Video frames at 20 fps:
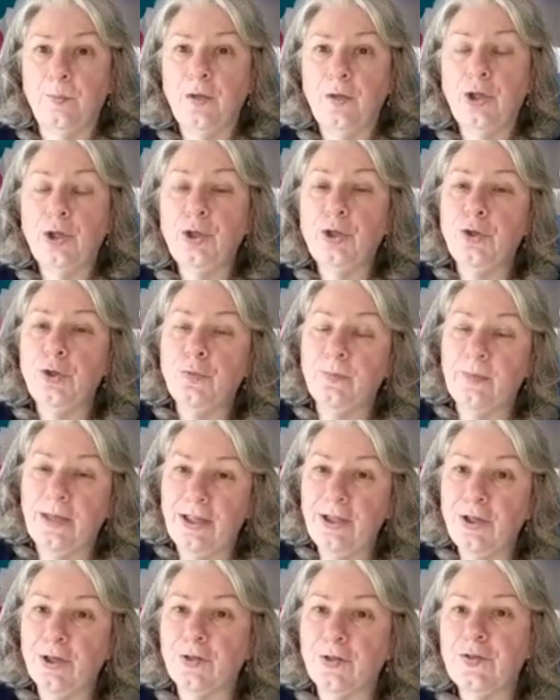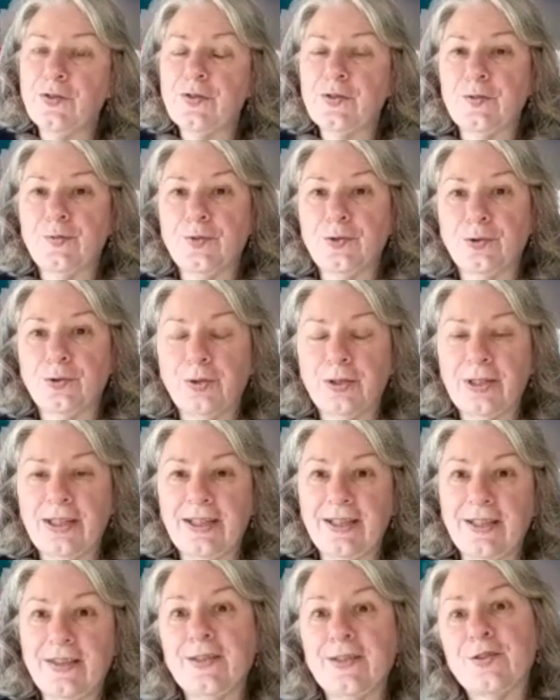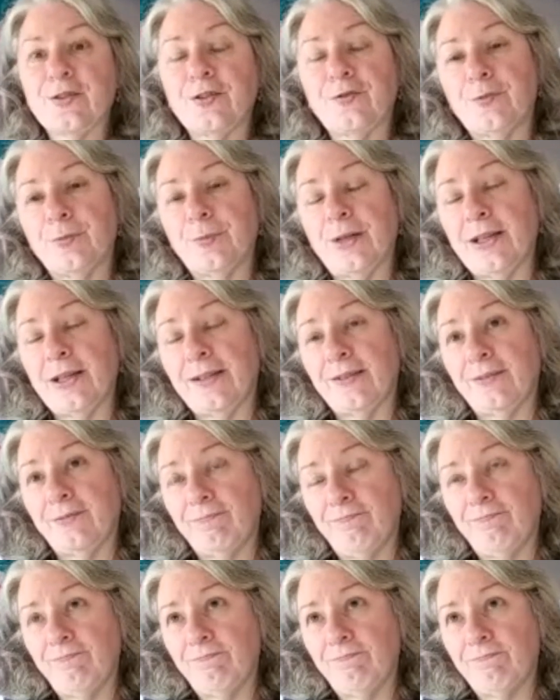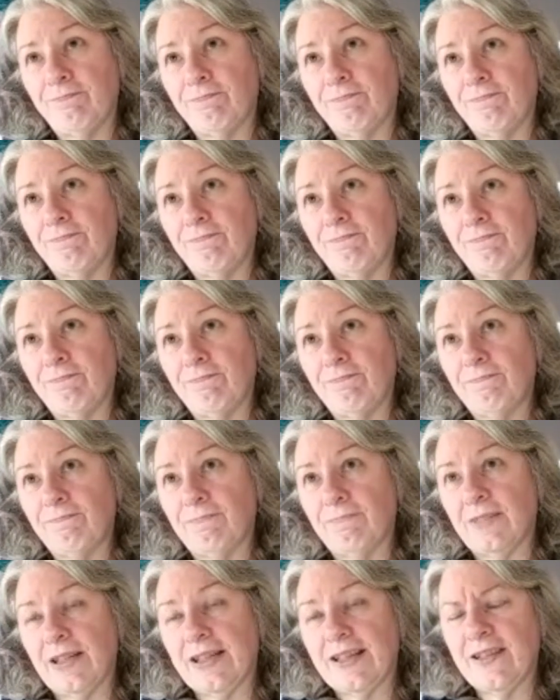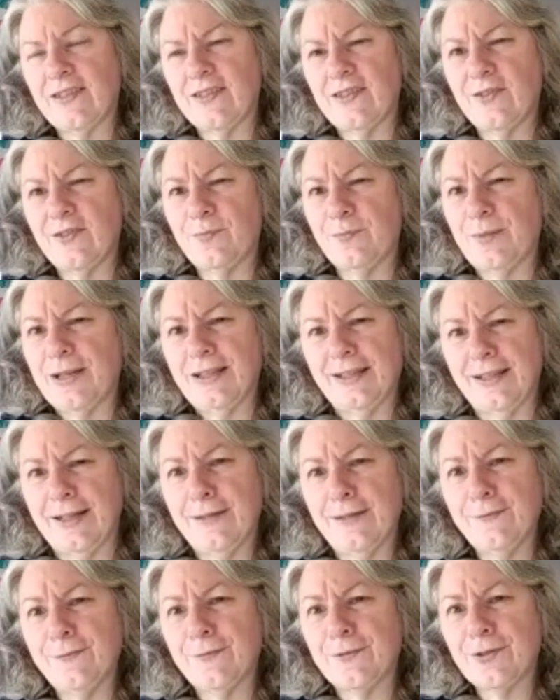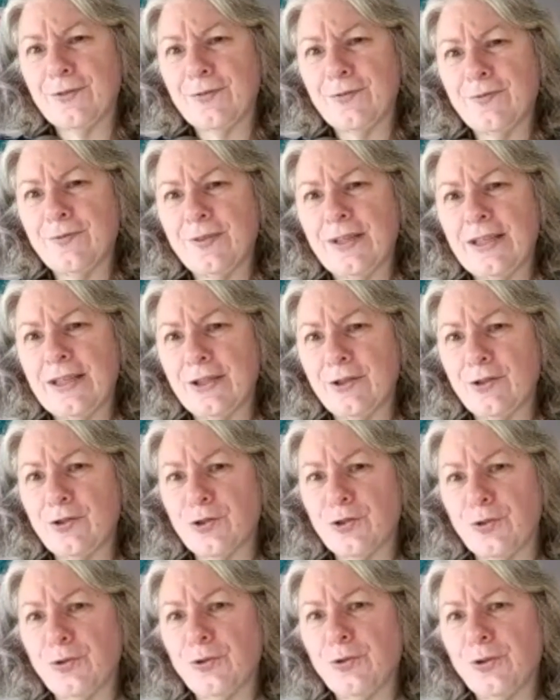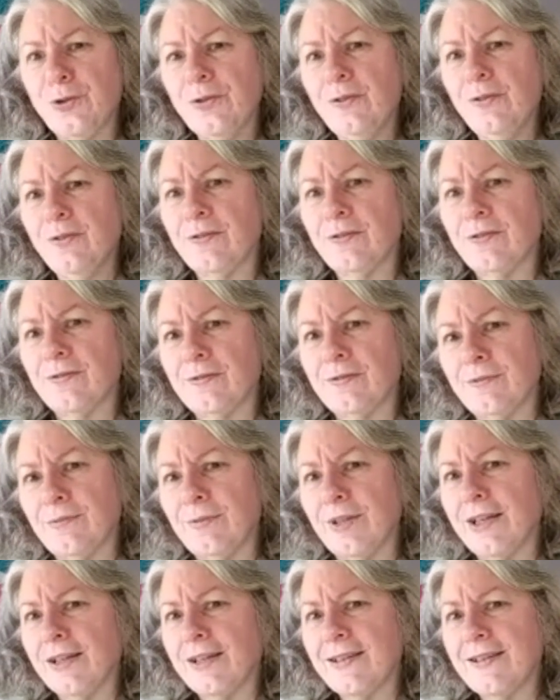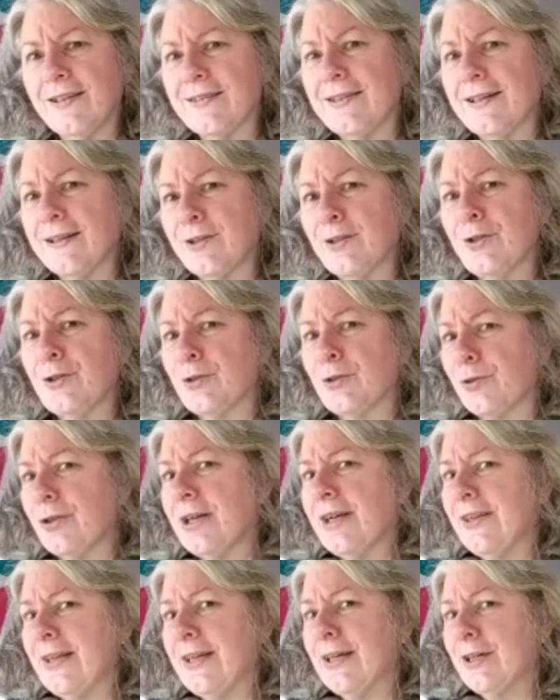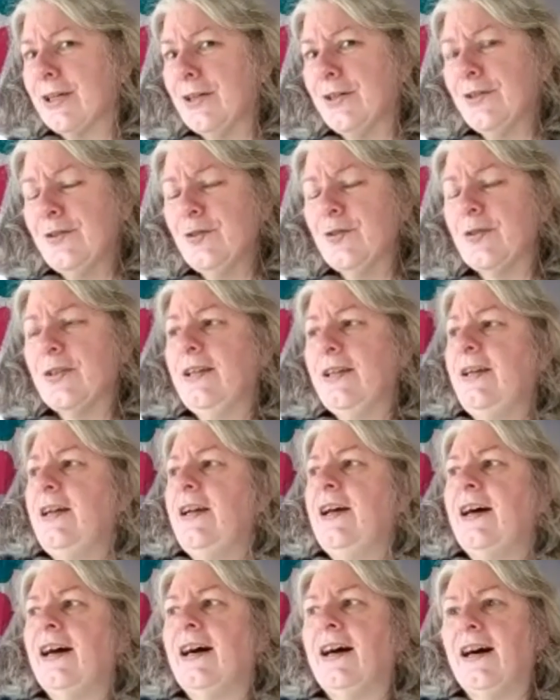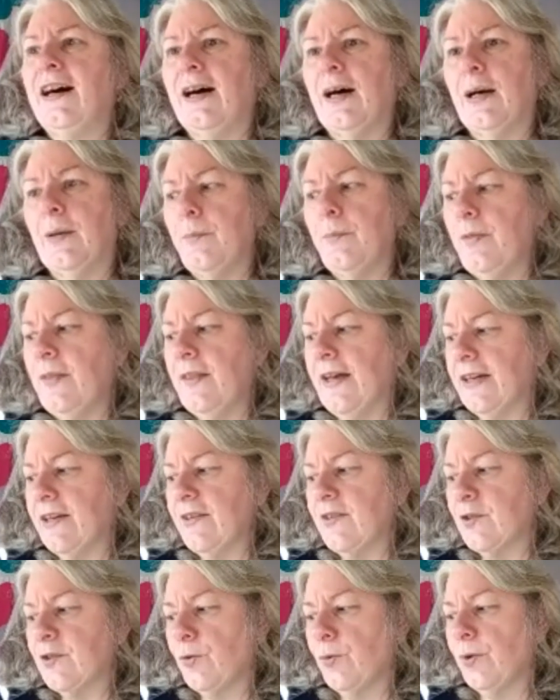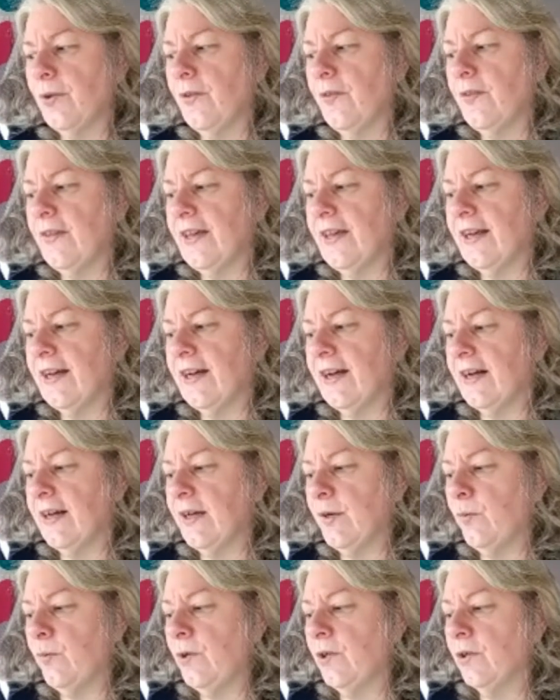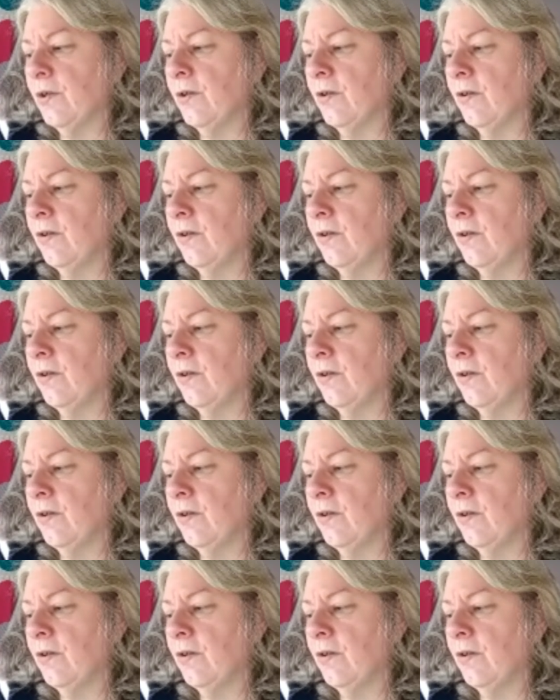You may notice, if you're looking at this over my, I guess it's my left hand shoulder, not exactly sure how that goes. That is a quilt that I will